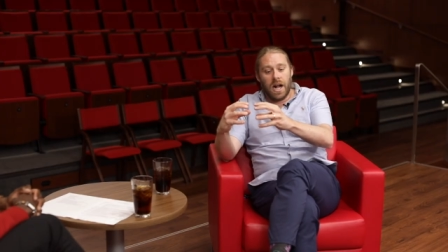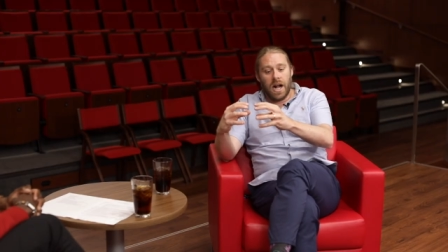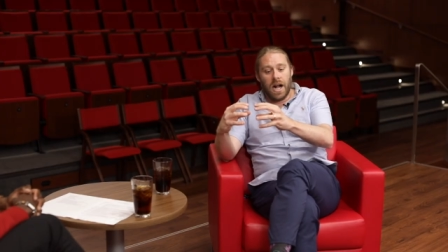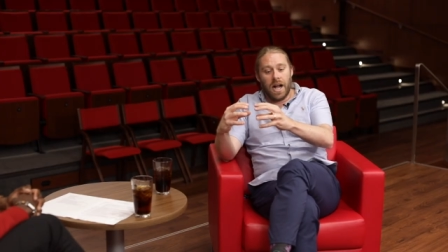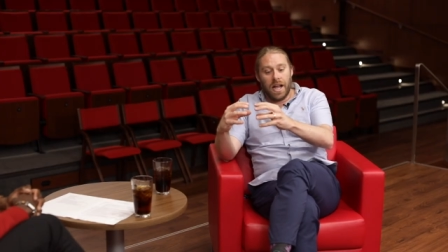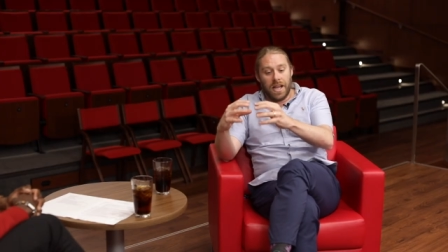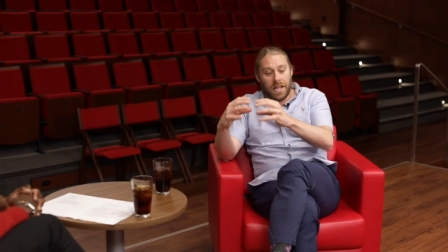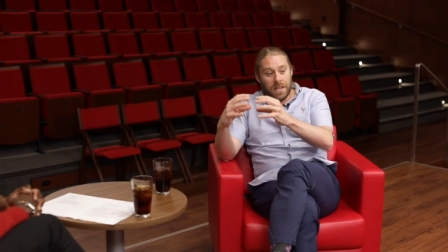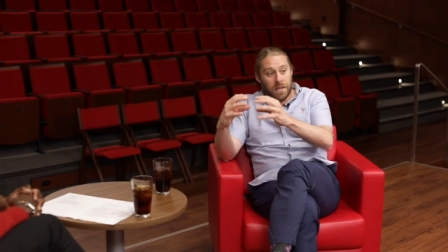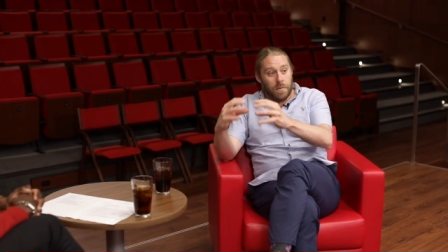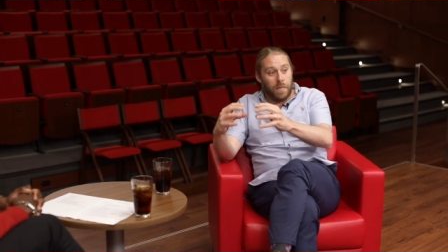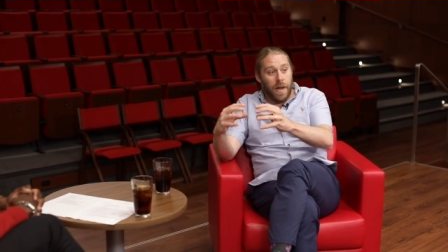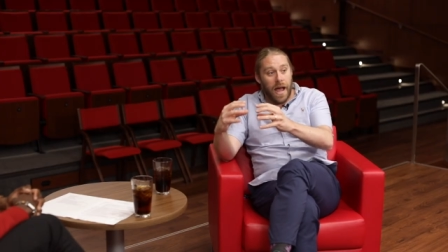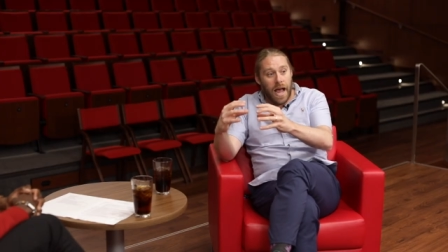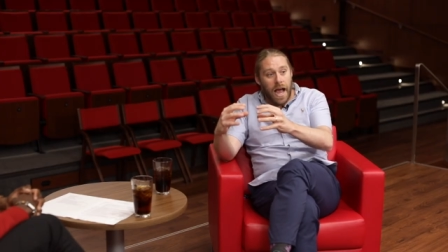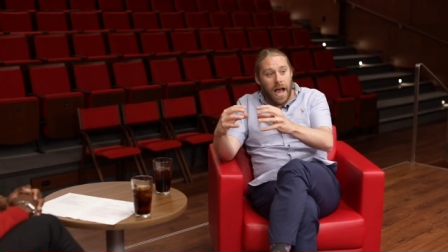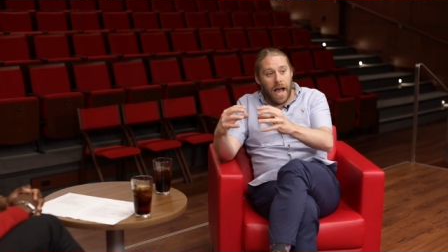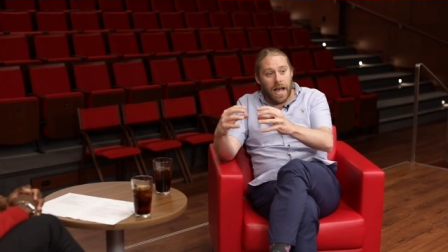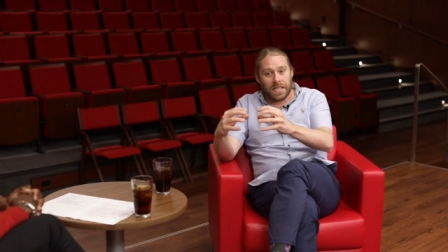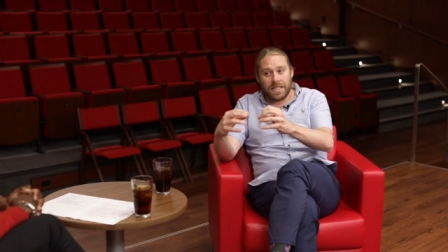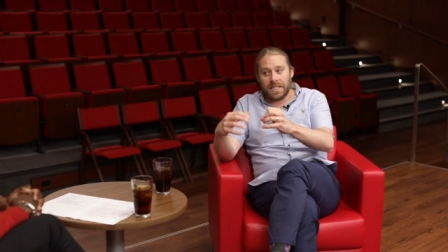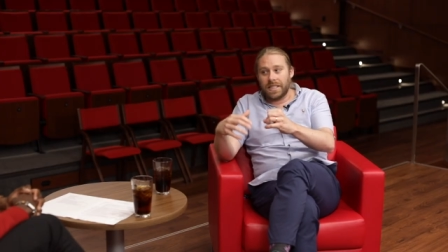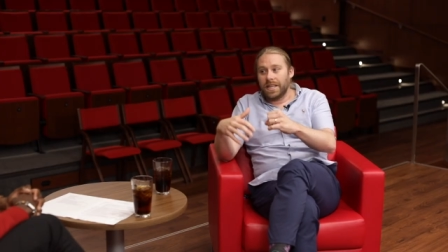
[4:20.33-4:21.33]
uh, in the
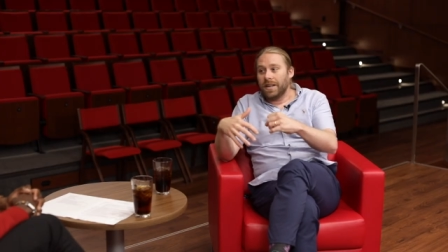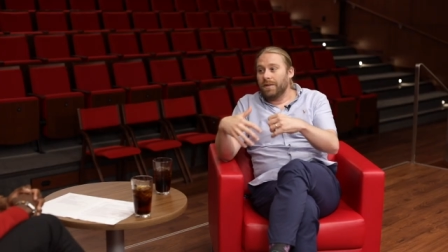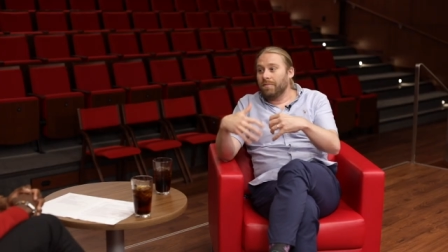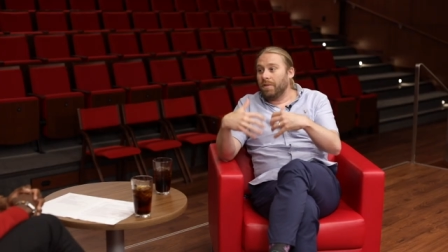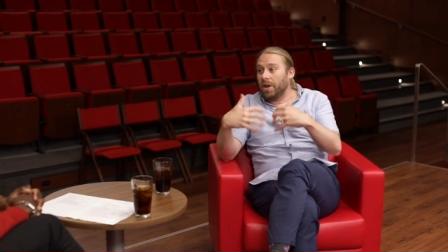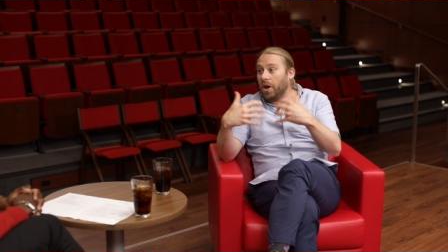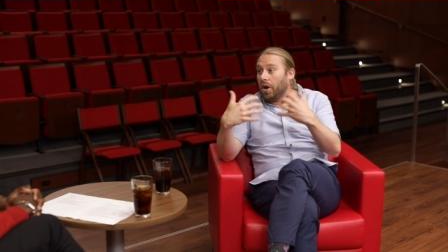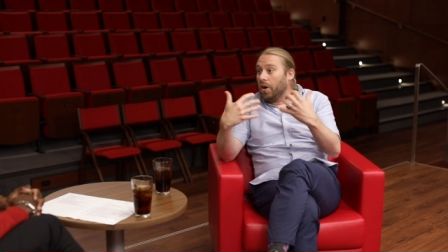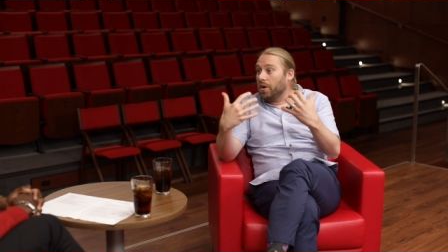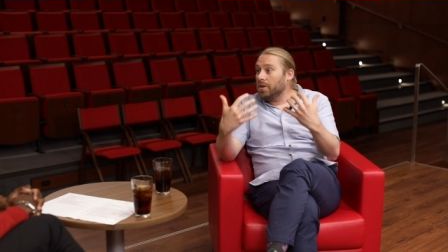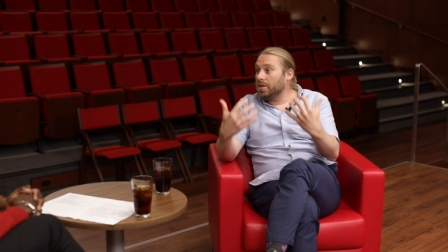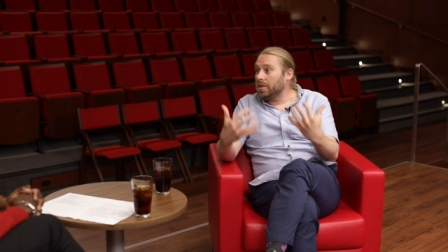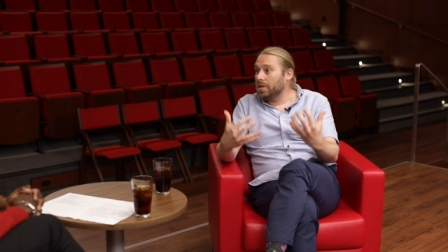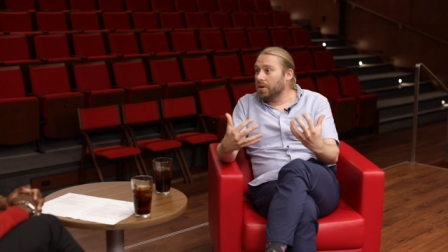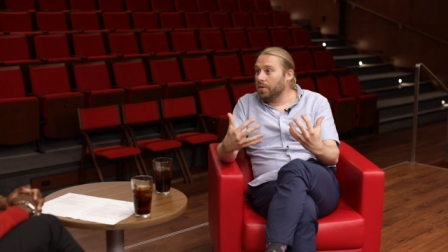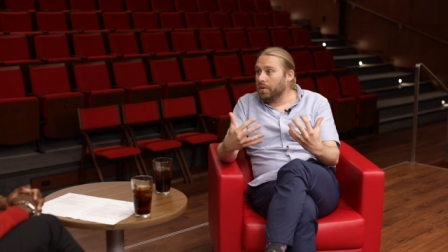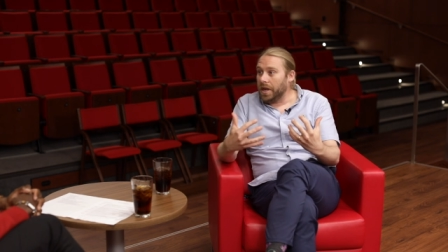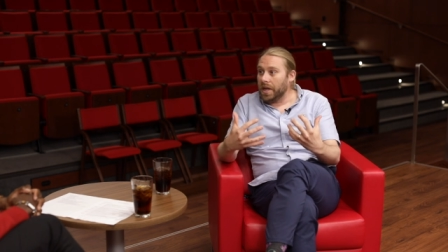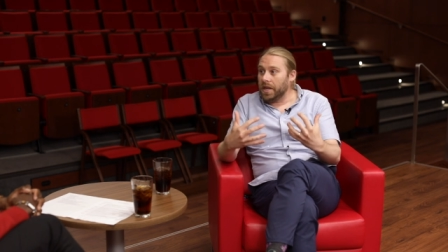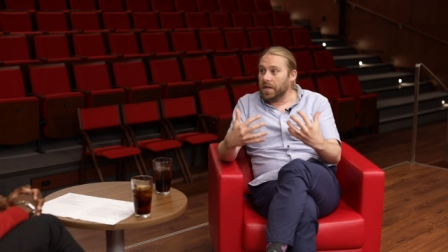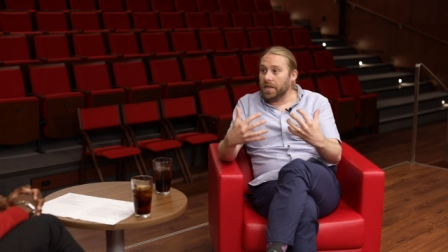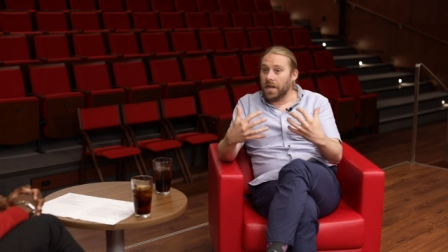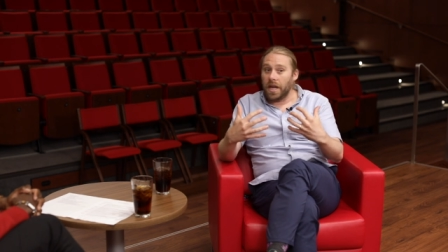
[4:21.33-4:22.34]
past, but
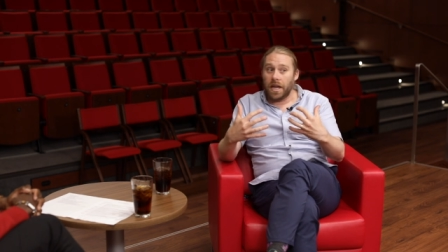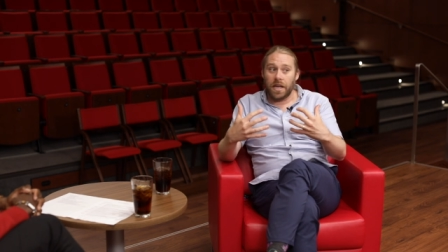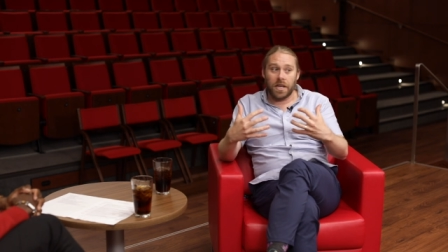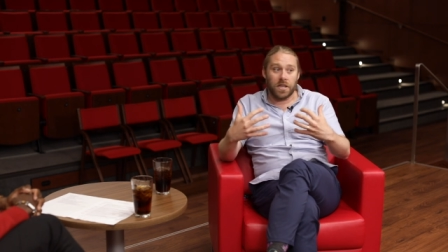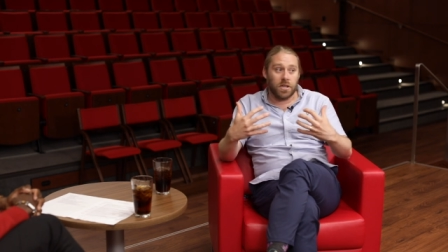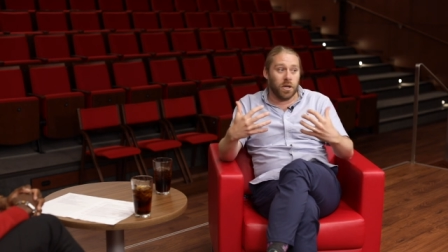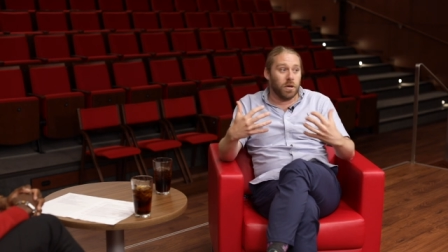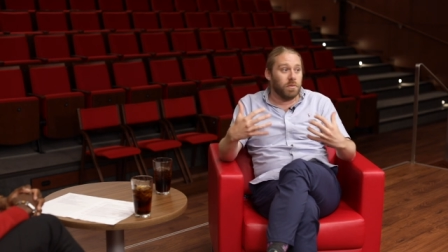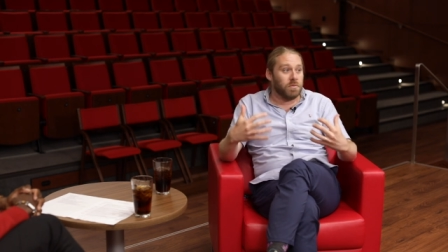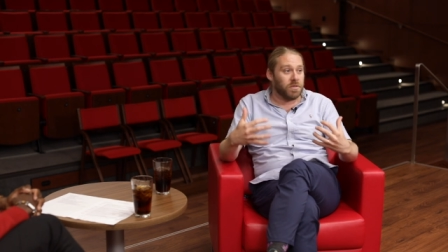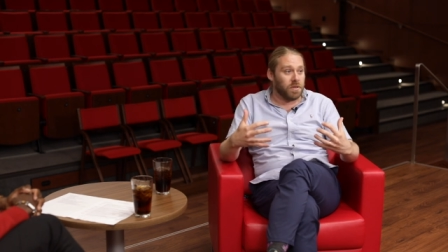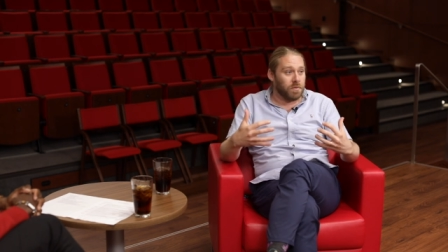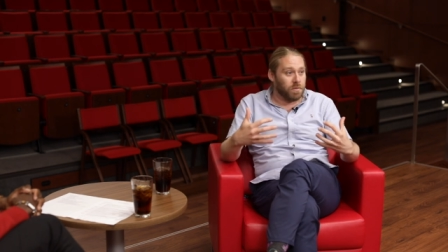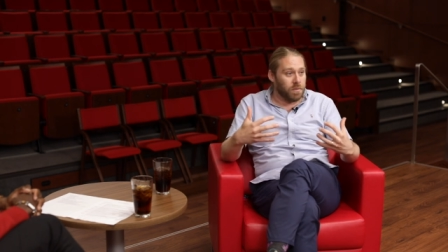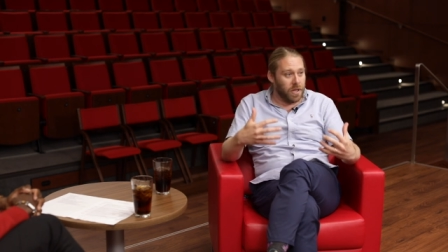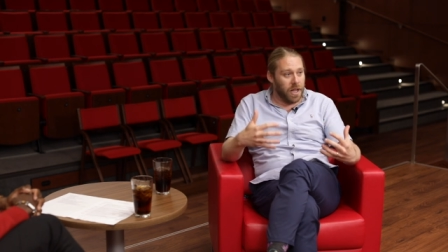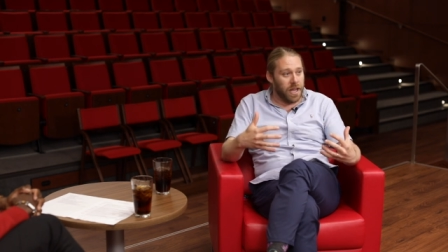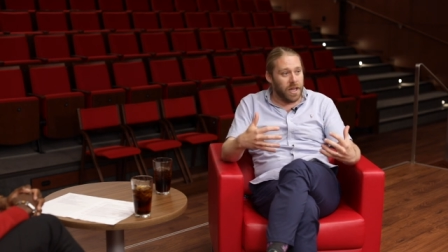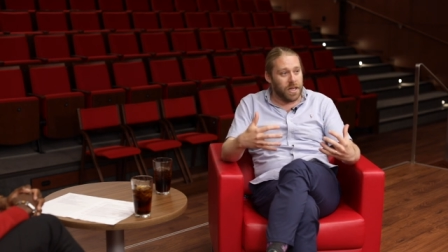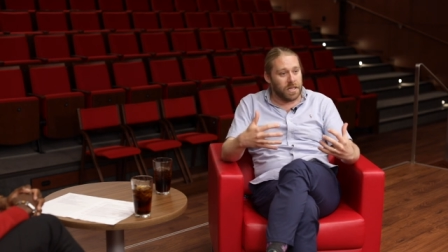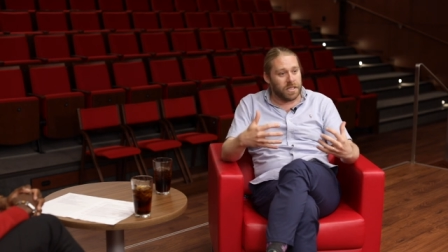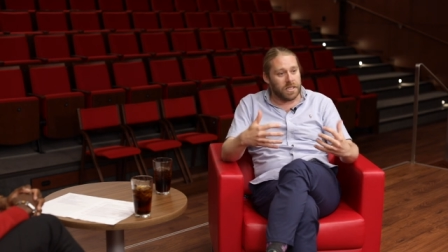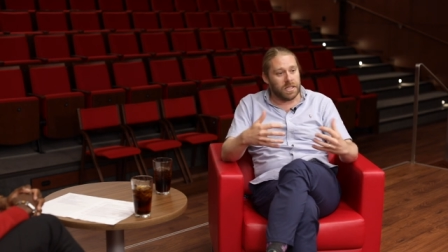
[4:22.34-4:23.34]
also in in terms of
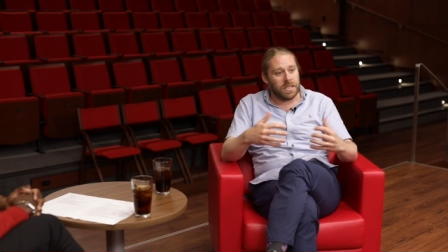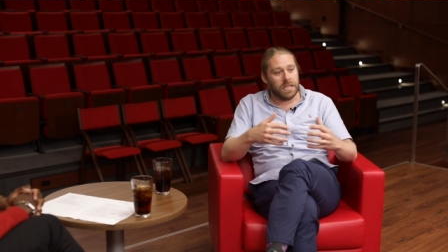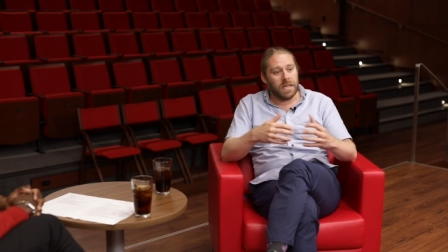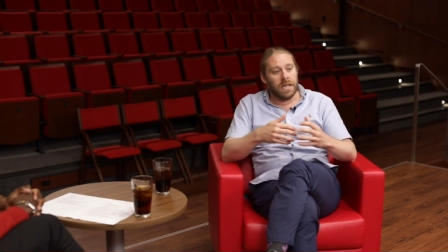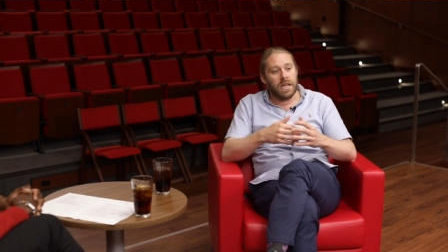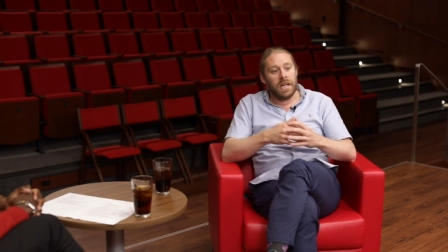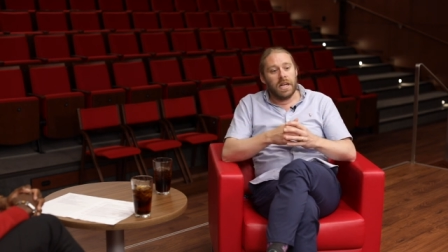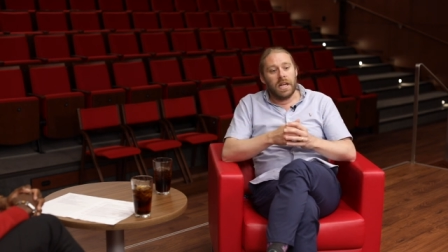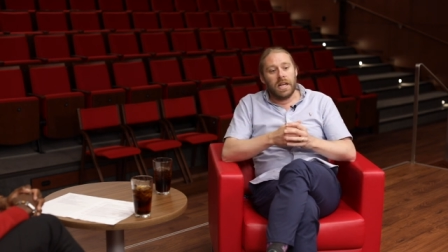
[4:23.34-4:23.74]
place.